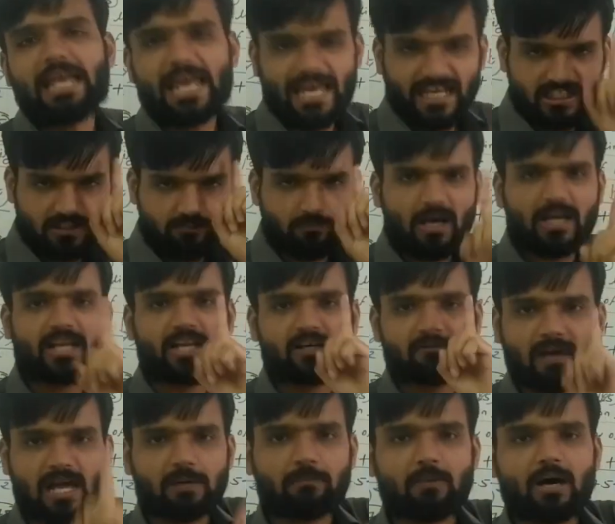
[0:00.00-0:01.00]
X bar
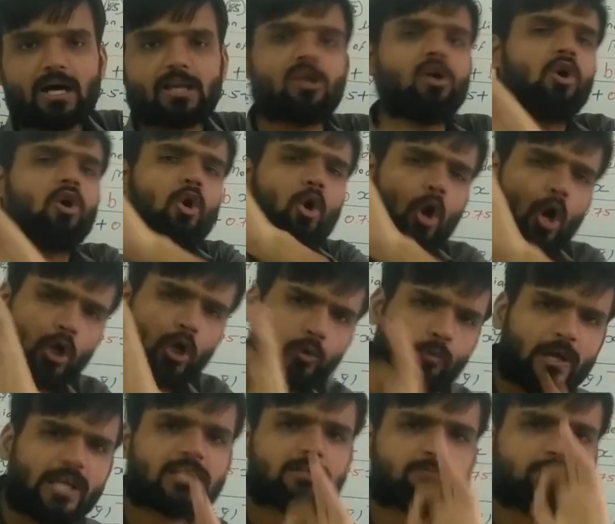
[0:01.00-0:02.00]
and y bar
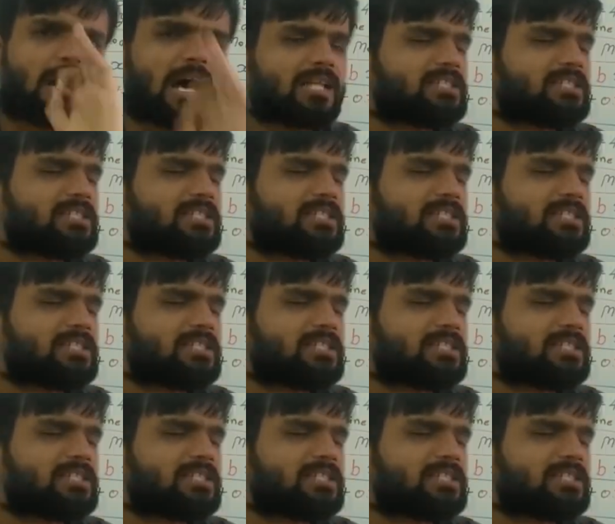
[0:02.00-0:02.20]
always